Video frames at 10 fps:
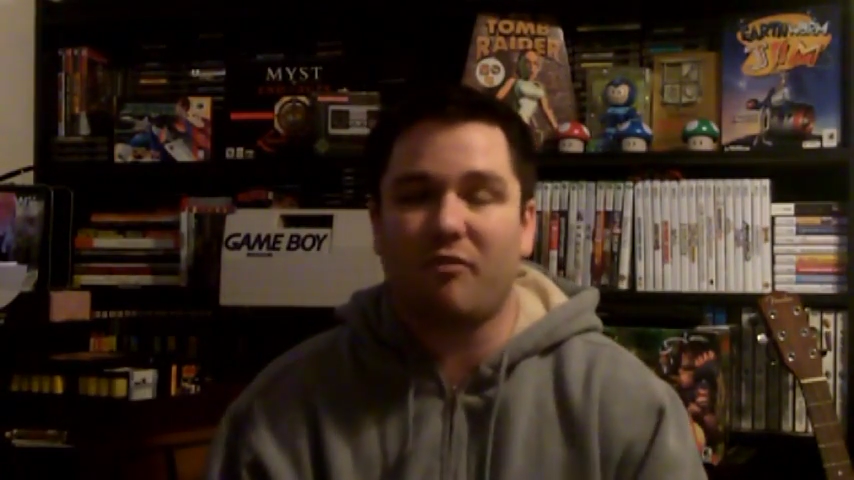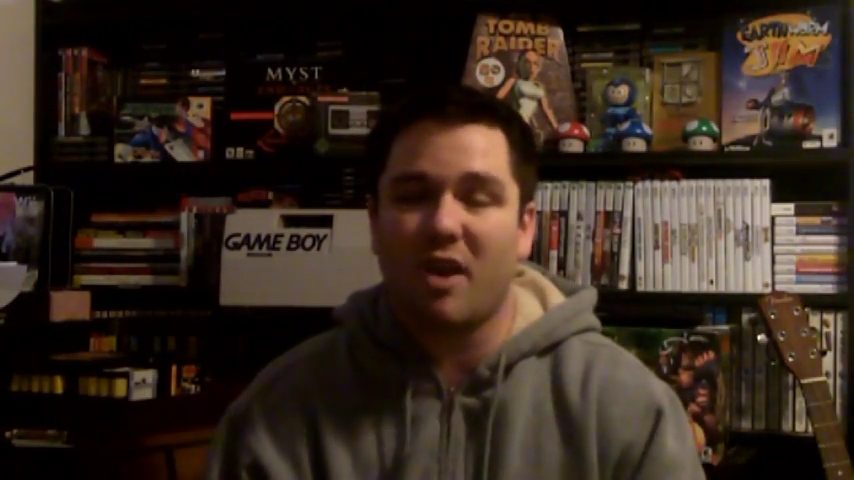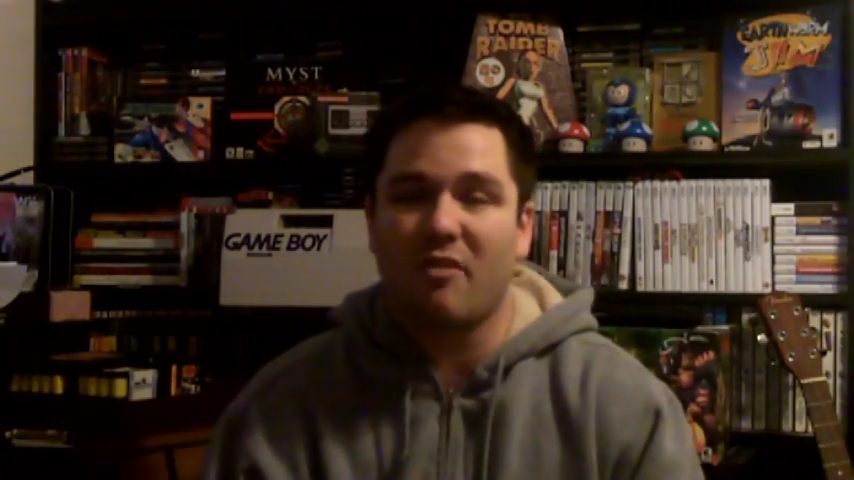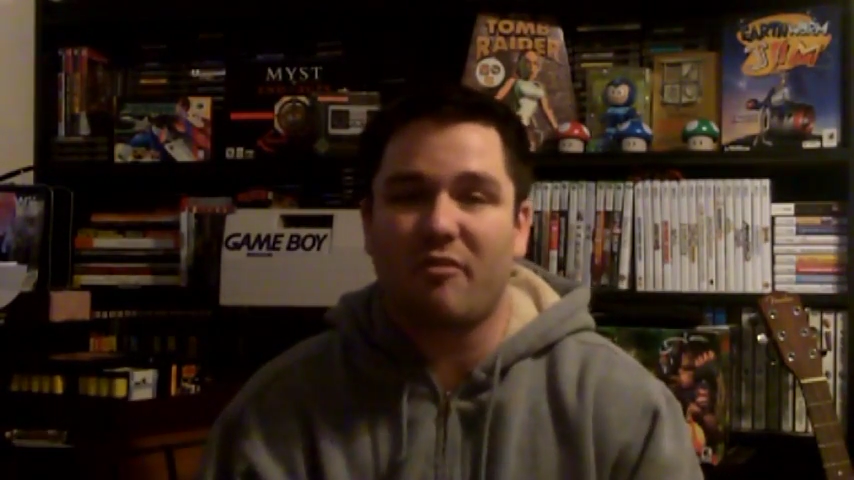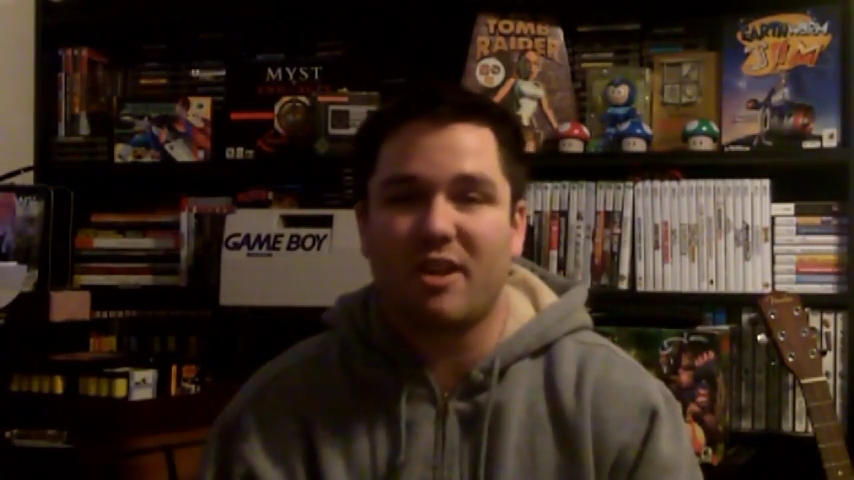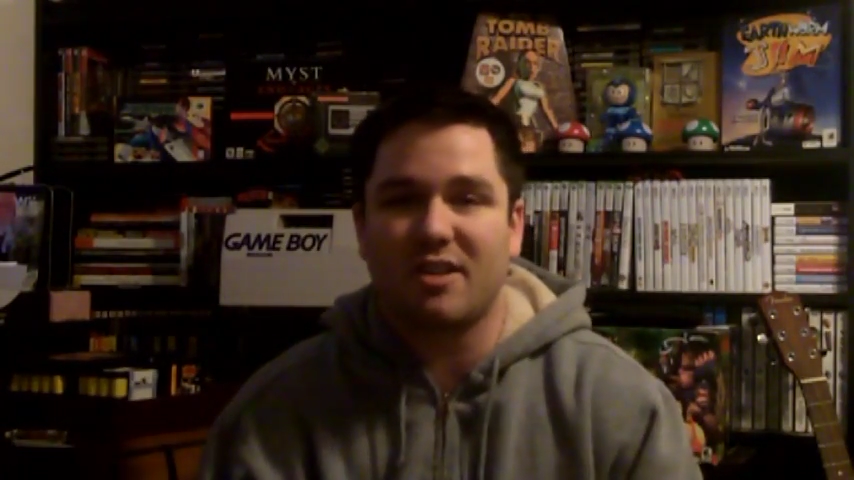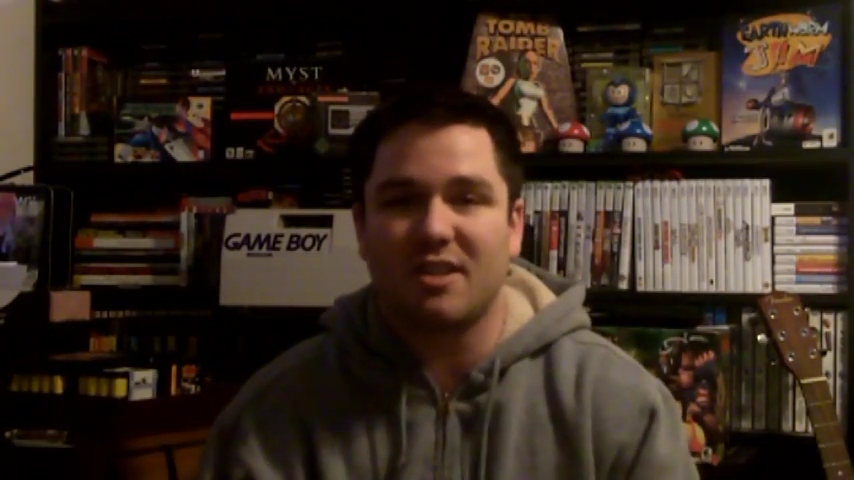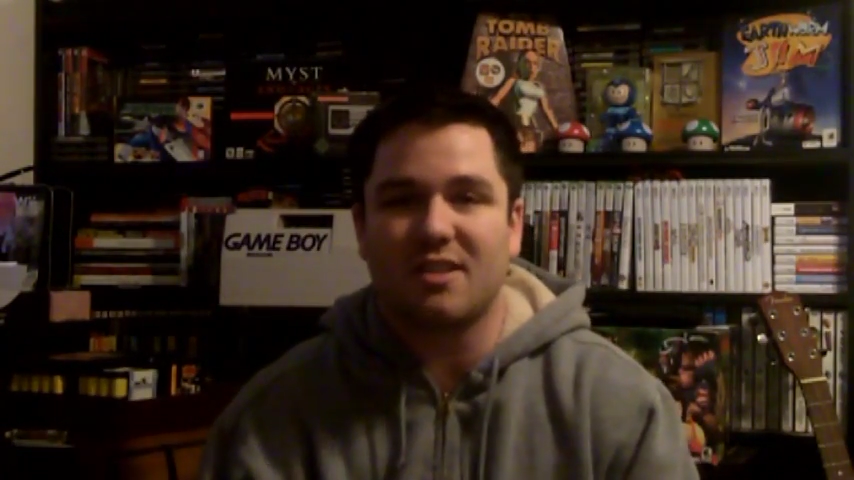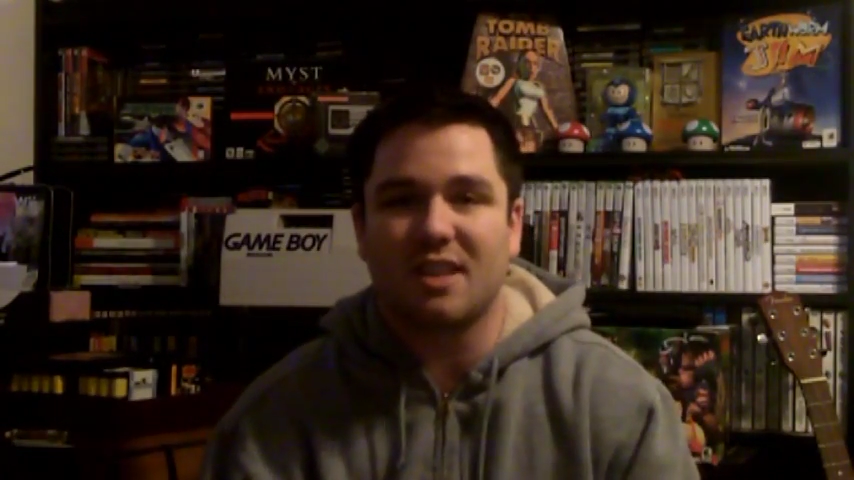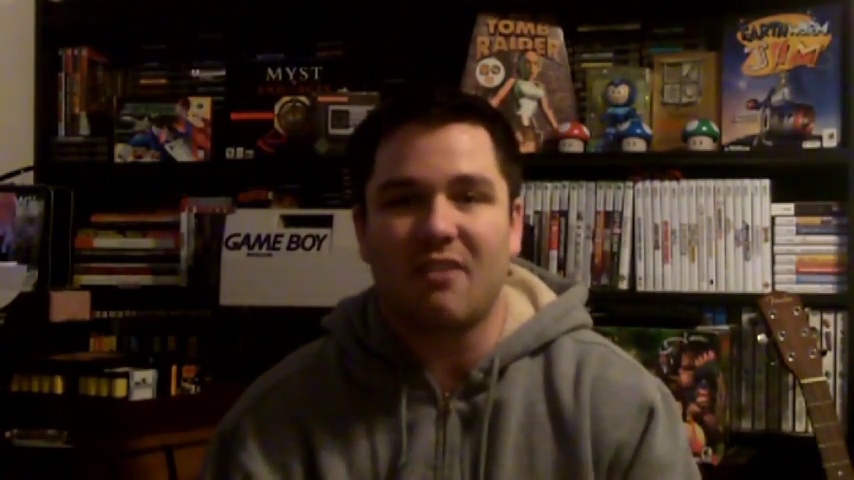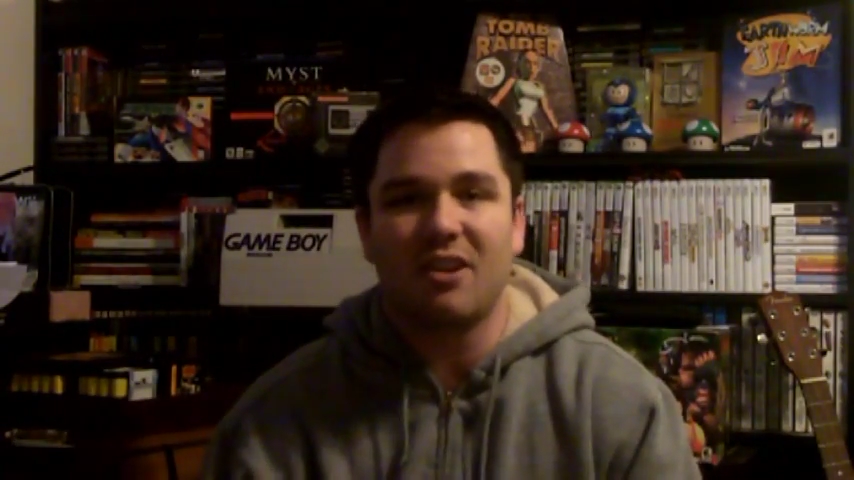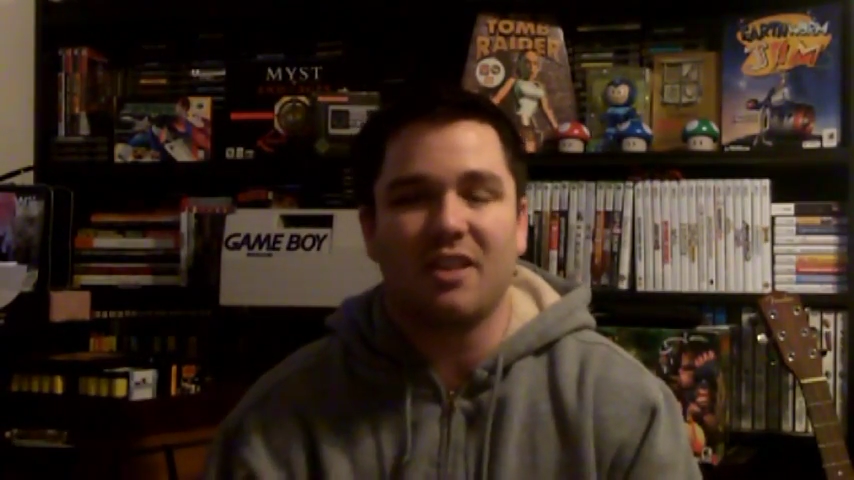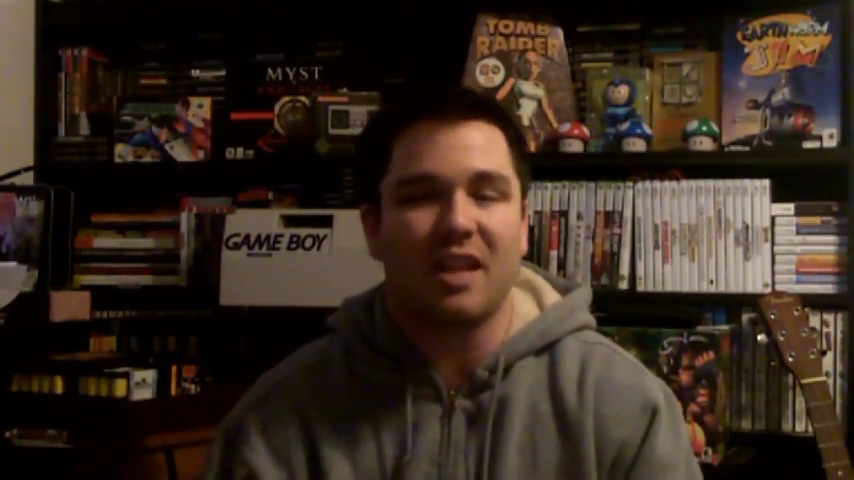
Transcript: Final Fantasy VII,